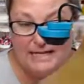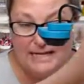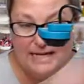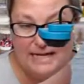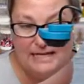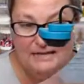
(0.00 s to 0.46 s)

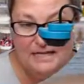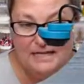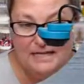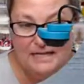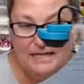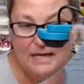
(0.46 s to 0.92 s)
in
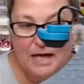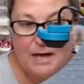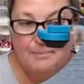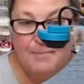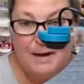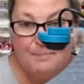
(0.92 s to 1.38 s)
the
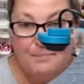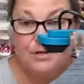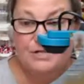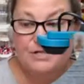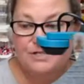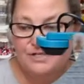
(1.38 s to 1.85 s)
paper
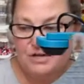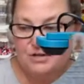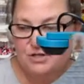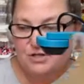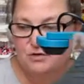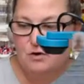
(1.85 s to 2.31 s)
goods
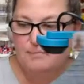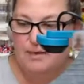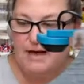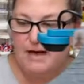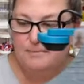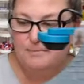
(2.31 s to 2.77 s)
section on
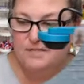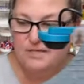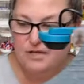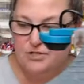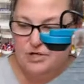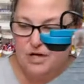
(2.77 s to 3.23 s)
my
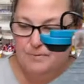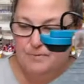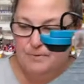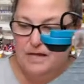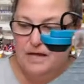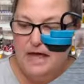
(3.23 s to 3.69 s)
Amazon shop.
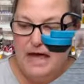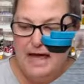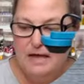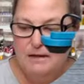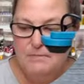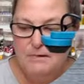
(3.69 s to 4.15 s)

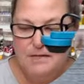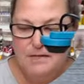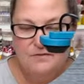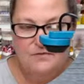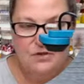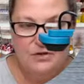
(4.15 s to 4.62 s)
And
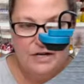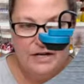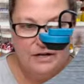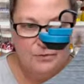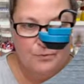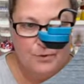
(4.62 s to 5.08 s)
Mimi, if you're
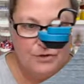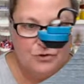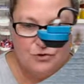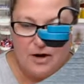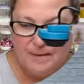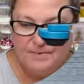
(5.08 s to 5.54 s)
here, will you
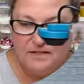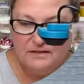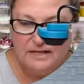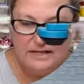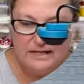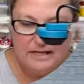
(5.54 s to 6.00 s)
drop the
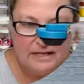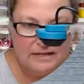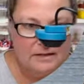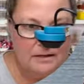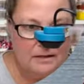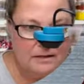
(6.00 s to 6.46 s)
link
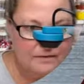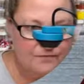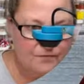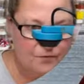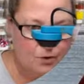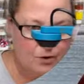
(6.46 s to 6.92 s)
in
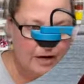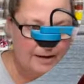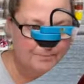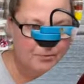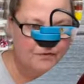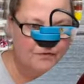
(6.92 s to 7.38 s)
for
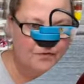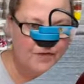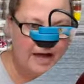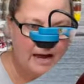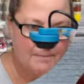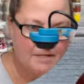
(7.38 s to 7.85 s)
April for the
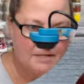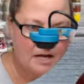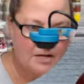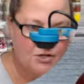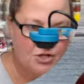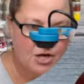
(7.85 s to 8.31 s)

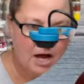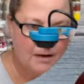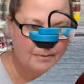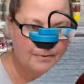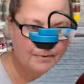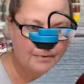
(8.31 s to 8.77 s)
Amazon
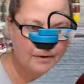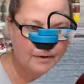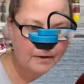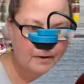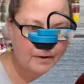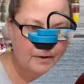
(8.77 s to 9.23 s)
shop?
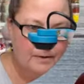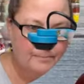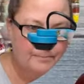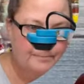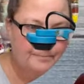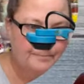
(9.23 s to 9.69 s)

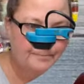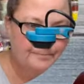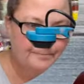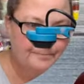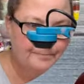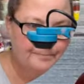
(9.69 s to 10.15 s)

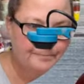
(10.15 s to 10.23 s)
cookie